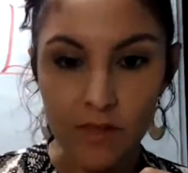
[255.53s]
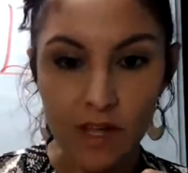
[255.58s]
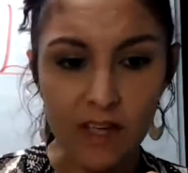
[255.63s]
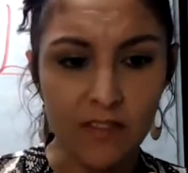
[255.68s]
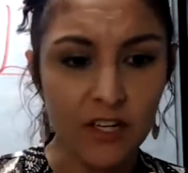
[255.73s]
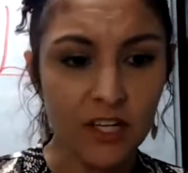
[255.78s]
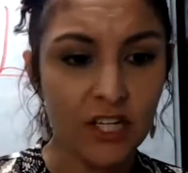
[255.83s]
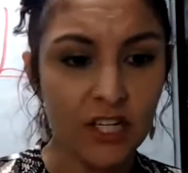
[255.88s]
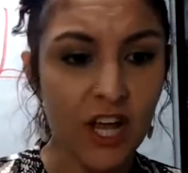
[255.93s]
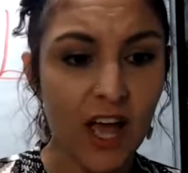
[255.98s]

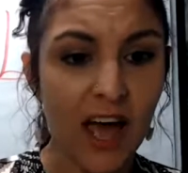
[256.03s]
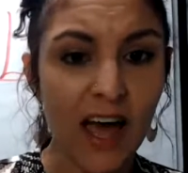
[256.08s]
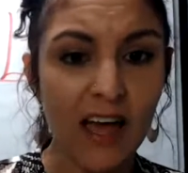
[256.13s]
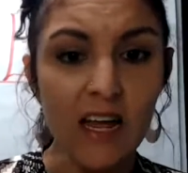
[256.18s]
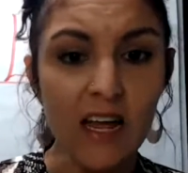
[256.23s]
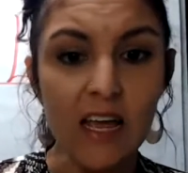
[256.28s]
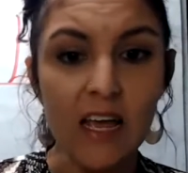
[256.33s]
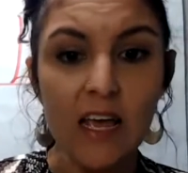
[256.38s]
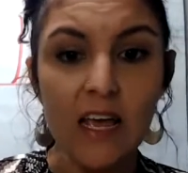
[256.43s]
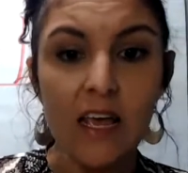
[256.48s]
in the
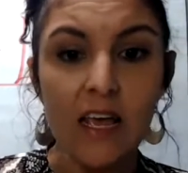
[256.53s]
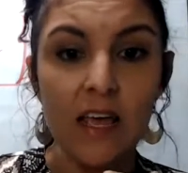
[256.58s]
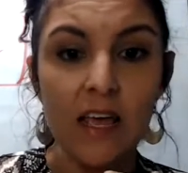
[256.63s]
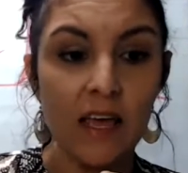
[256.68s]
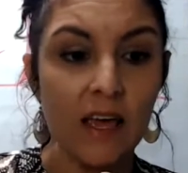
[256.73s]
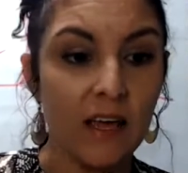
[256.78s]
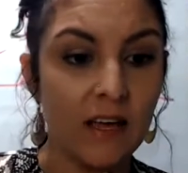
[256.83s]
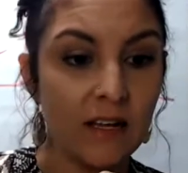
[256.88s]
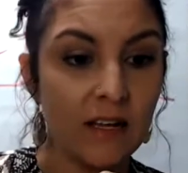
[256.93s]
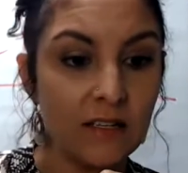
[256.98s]
chat.
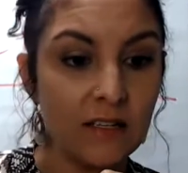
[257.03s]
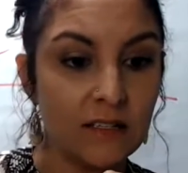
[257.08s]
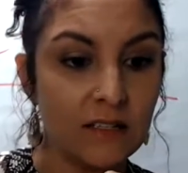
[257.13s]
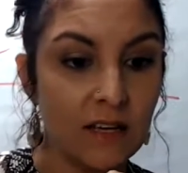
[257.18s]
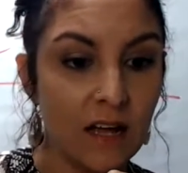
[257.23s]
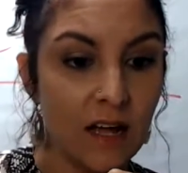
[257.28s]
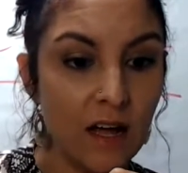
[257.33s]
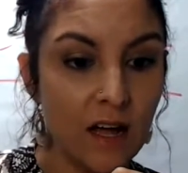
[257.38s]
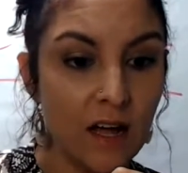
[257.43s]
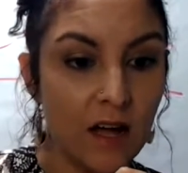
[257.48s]
And
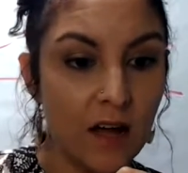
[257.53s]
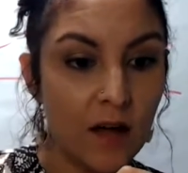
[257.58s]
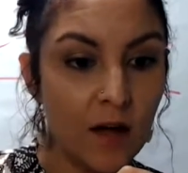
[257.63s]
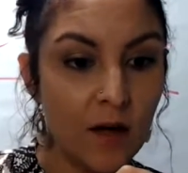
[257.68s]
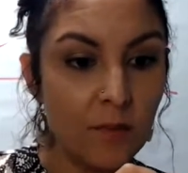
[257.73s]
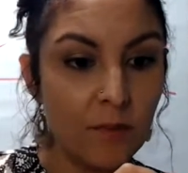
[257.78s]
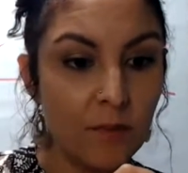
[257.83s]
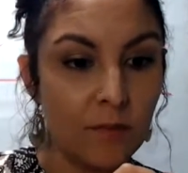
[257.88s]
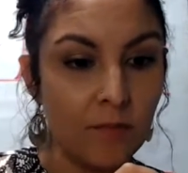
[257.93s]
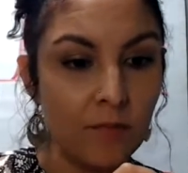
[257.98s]

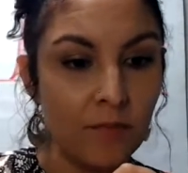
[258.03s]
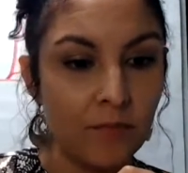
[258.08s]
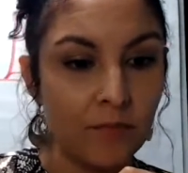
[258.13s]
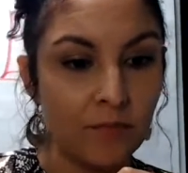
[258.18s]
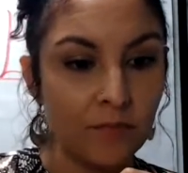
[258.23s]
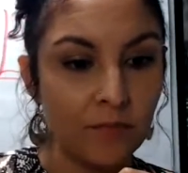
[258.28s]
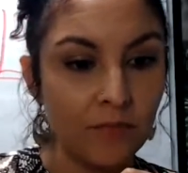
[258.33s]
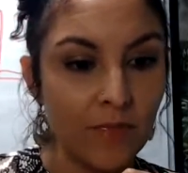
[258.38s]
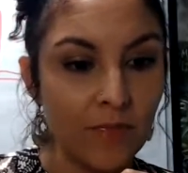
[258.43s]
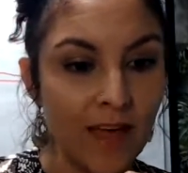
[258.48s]

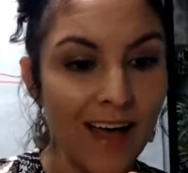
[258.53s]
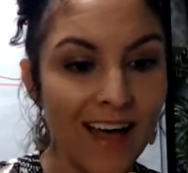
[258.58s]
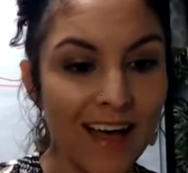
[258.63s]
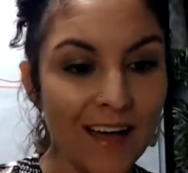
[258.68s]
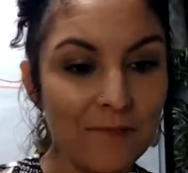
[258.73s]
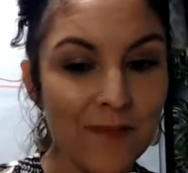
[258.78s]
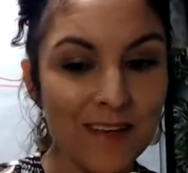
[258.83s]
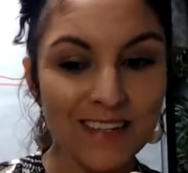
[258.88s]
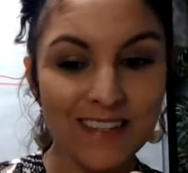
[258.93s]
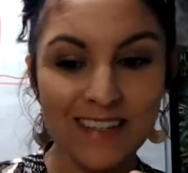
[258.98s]

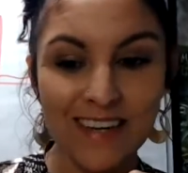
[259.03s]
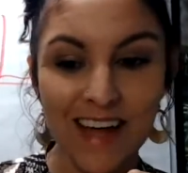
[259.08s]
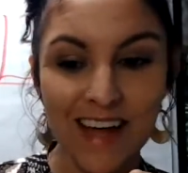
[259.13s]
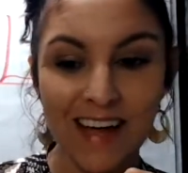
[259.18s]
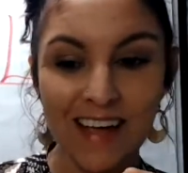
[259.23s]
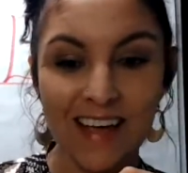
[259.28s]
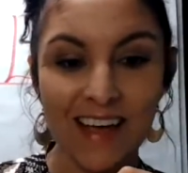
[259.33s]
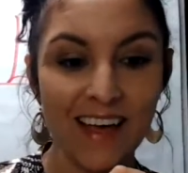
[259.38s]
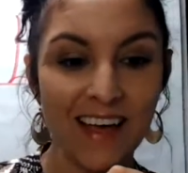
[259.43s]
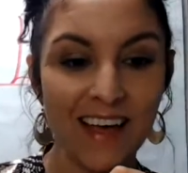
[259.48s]
hi, Miss
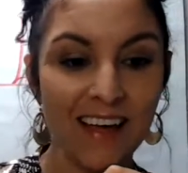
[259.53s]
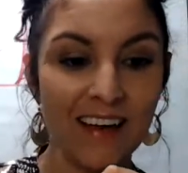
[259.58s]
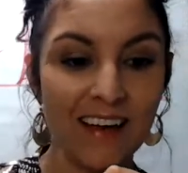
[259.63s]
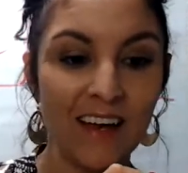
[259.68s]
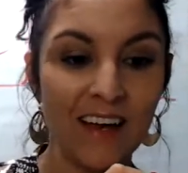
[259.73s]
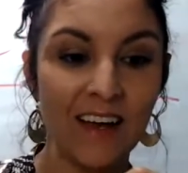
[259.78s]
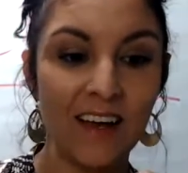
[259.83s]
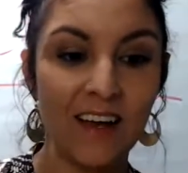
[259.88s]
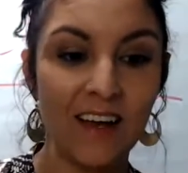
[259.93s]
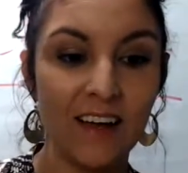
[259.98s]

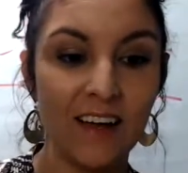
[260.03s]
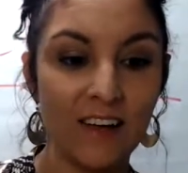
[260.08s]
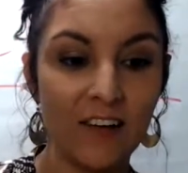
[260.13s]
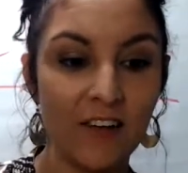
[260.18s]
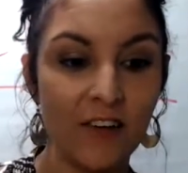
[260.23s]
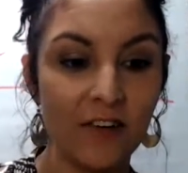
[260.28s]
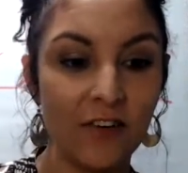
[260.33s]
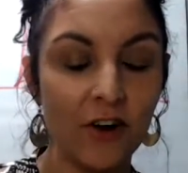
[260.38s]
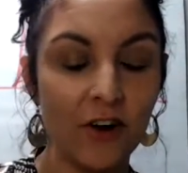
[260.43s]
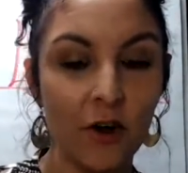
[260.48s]
Diana.
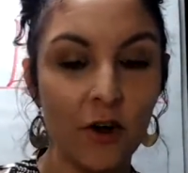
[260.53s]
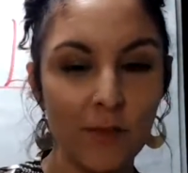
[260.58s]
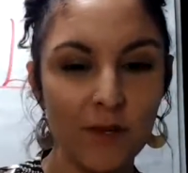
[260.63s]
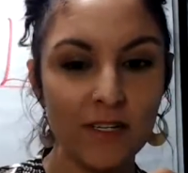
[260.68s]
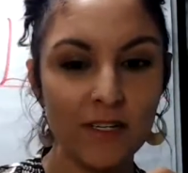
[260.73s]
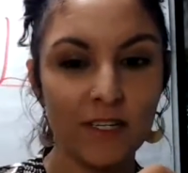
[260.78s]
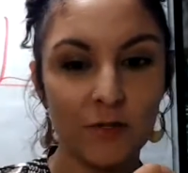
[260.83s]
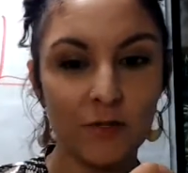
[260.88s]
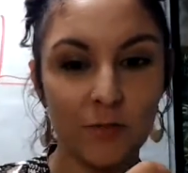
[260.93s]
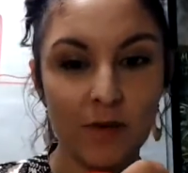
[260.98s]
You're in
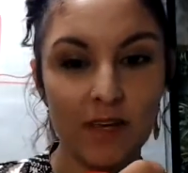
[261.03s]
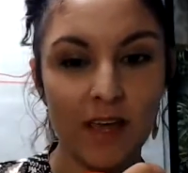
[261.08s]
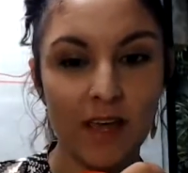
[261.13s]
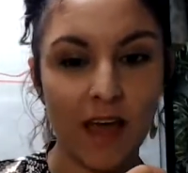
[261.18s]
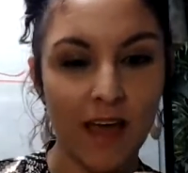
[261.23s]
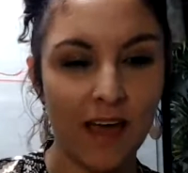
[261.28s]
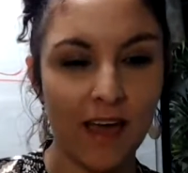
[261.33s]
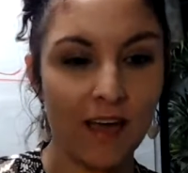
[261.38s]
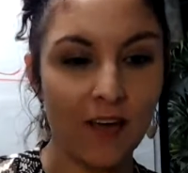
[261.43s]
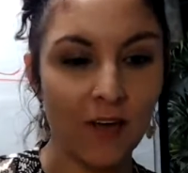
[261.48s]
Hermitage,
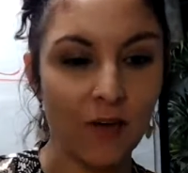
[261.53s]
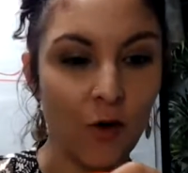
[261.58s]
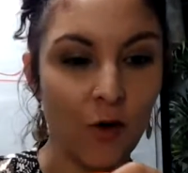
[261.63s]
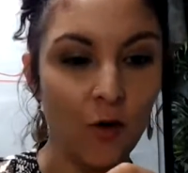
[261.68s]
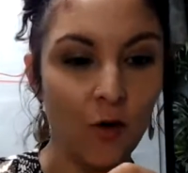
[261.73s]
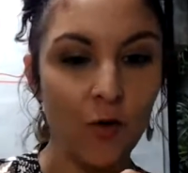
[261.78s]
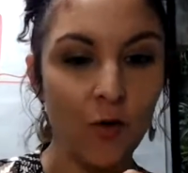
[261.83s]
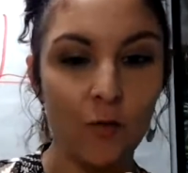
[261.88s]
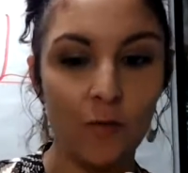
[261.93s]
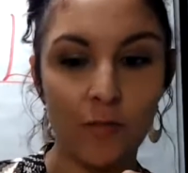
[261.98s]
PA.
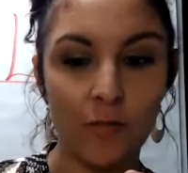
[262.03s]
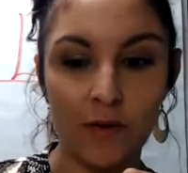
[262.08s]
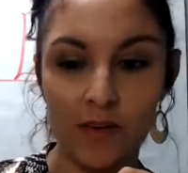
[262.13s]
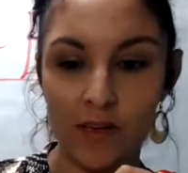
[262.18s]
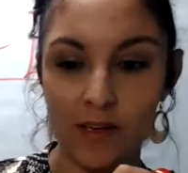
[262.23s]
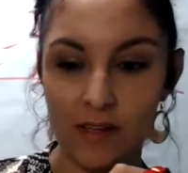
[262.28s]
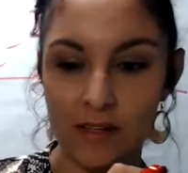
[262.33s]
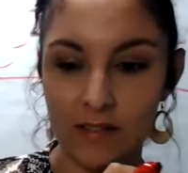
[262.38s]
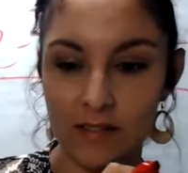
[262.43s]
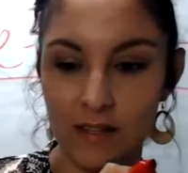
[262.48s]
Cool
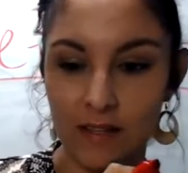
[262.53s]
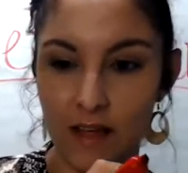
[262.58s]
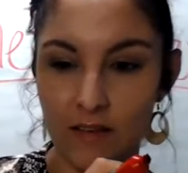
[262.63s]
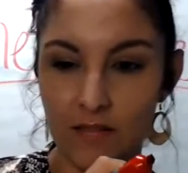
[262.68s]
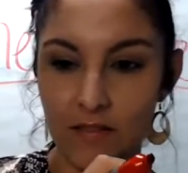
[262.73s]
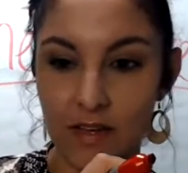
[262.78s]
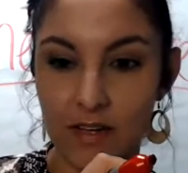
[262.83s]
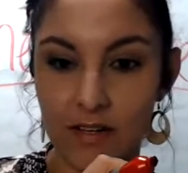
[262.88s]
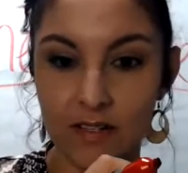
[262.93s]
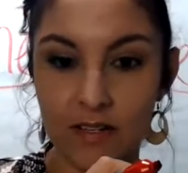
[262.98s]
beans.
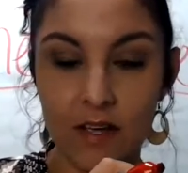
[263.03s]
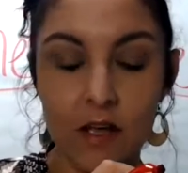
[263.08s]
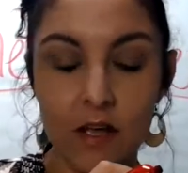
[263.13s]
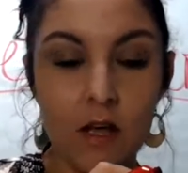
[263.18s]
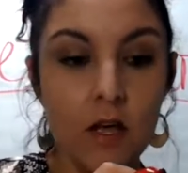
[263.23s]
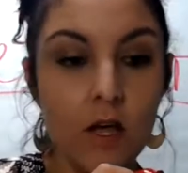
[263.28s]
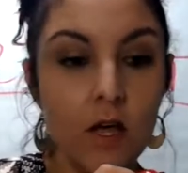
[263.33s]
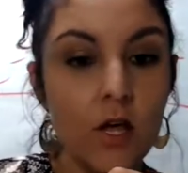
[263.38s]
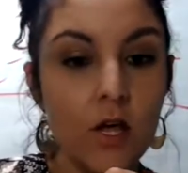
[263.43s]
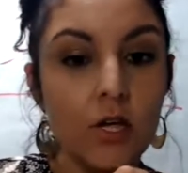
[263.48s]
Love it.
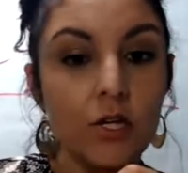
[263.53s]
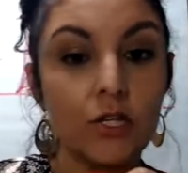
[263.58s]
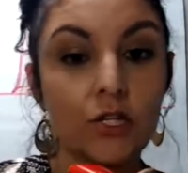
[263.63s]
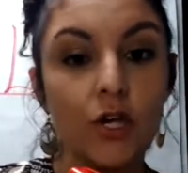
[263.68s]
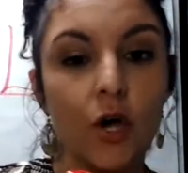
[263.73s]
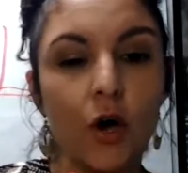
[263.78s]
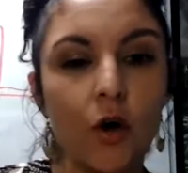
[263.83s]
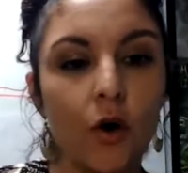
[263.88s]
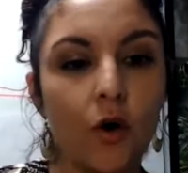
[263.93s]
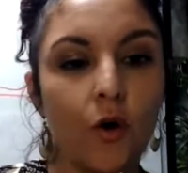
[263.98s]

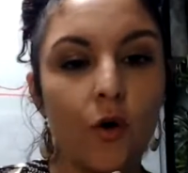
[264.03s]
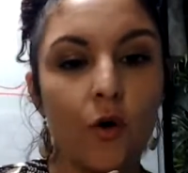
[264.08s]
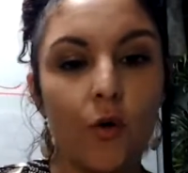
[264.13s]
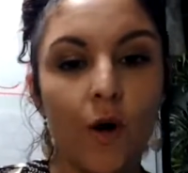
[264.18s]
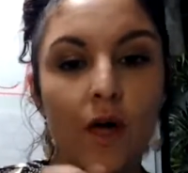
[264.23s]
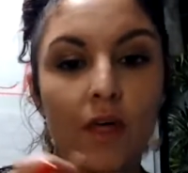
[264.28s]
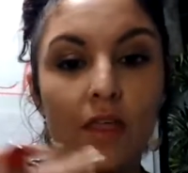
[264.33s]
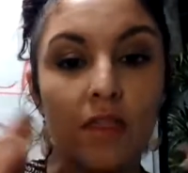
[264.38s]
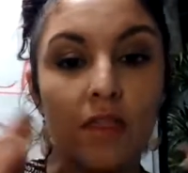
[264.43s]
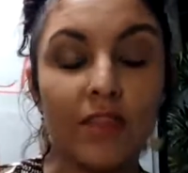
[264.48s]

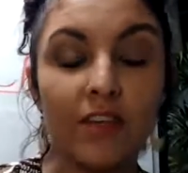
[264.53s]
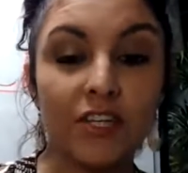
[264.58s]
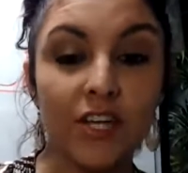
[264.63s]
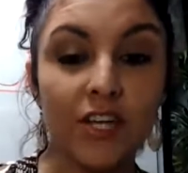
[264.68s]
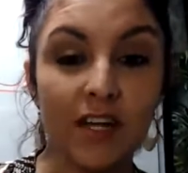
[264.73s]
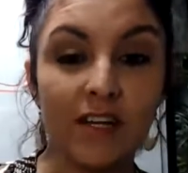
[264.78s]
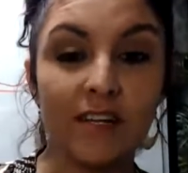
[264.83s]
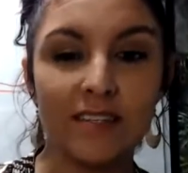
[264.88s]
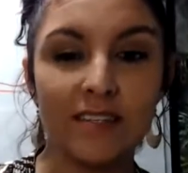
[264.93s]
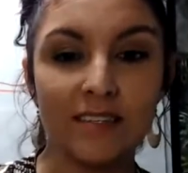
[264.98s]
So the
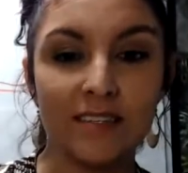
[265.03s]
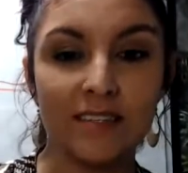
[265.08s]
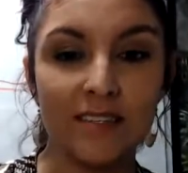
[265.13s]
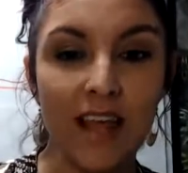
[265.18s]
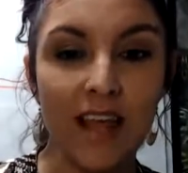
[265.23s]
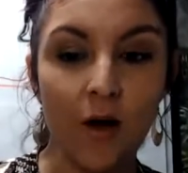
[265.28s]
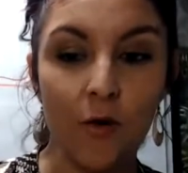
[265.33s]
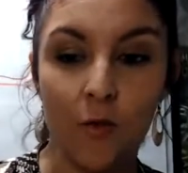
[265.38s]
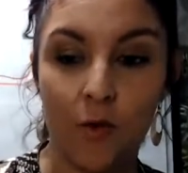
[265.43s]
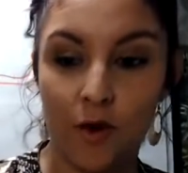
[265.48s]
Genesis
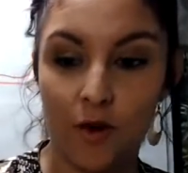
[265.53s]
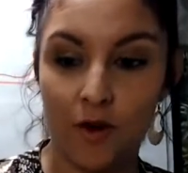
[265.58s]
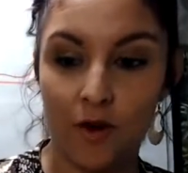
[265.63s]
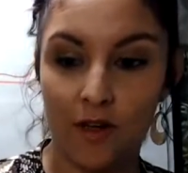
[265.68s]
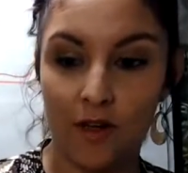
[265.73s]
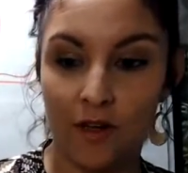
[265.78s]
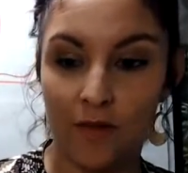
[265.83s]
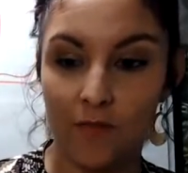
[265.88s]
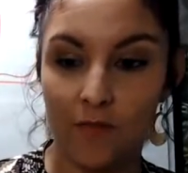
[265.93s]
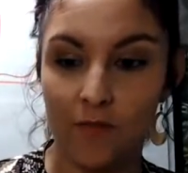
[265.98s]

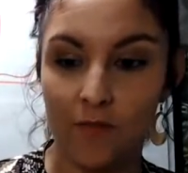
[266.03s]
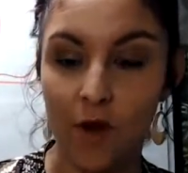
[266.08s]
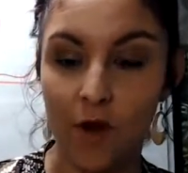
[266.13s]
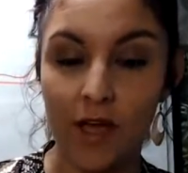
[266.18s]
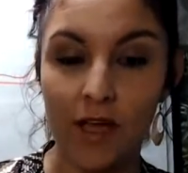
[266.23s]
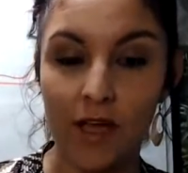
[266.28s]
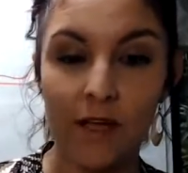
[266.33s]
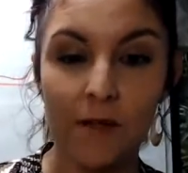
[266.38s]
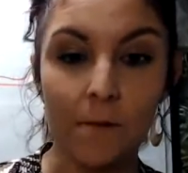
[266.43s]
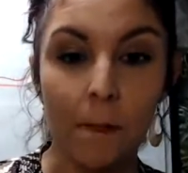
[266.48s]
Network,
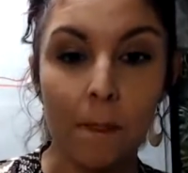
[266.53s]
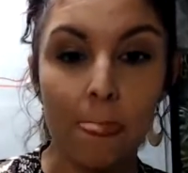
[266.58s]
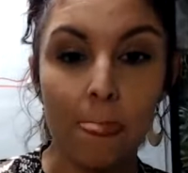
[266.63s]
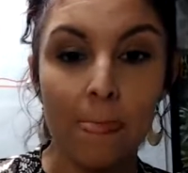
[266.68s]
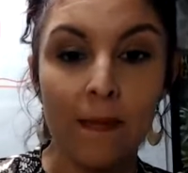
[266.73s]
right?